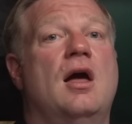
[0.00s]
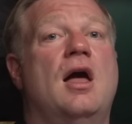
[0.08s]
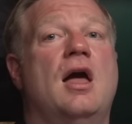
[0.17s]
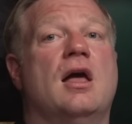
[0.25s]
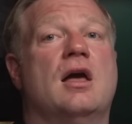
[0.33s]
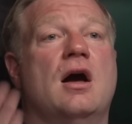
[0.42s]

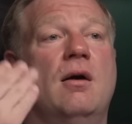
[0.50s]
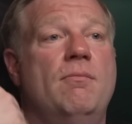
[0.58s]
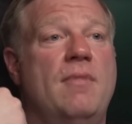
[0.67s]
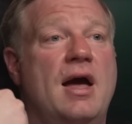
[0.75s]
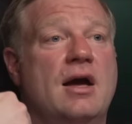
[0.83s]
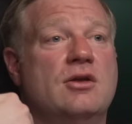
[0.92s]
and
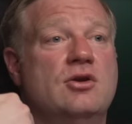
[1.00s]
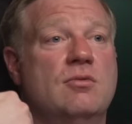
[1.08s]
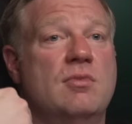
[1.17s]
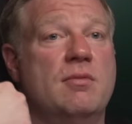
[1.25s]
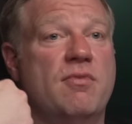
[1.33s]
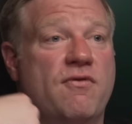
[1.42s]
come back to
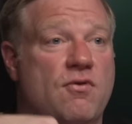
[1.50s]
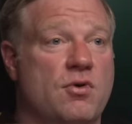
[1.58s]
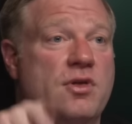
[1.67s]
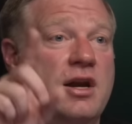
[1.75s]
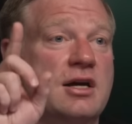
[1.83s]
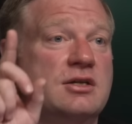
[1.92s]
me before
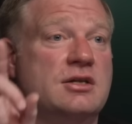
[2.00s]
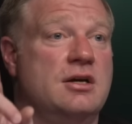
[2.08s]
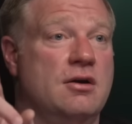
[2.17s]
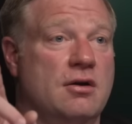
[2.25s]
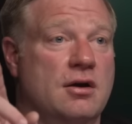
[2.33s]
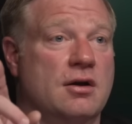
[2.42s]
the next
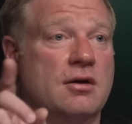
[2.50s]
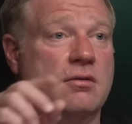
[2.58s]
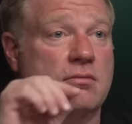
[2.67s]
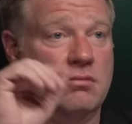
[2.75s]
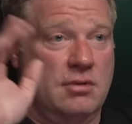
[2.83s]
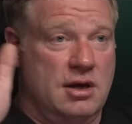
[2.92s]

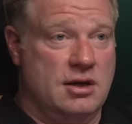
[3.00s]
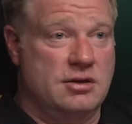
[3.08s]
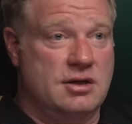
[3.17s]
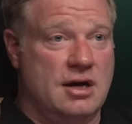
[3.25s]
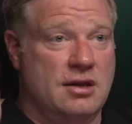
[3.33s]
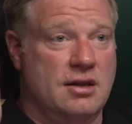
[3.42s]
hearing
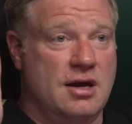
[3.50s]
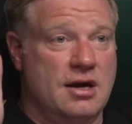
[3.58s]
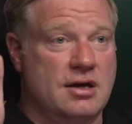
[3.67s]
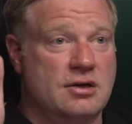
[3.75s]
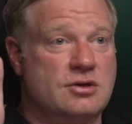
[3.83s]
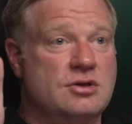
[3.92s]
in 10
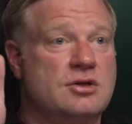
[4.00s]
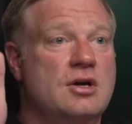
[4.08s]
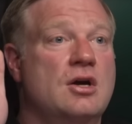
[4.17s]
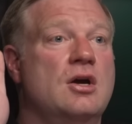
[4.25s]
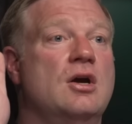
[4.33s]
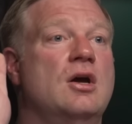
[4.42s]
days
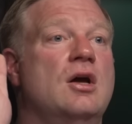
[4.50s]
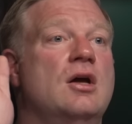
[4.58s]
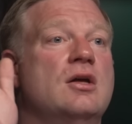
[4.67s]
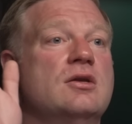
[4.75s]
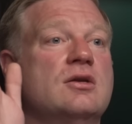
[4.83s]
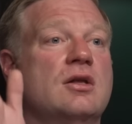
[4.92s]

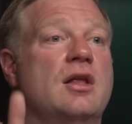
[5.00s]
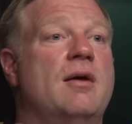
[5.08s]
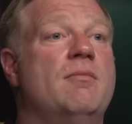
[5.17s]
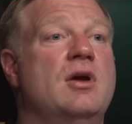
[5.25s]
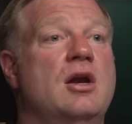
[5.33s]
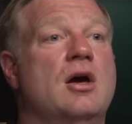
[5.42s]
to
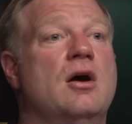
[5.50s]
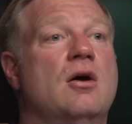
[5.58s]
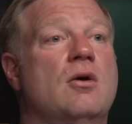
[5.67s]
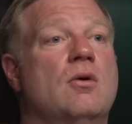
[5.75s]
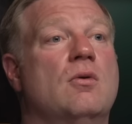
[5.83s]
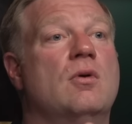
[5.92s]
let me
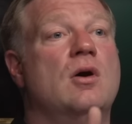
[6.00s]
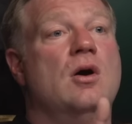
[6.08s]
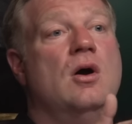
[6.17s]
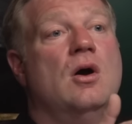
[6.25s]
know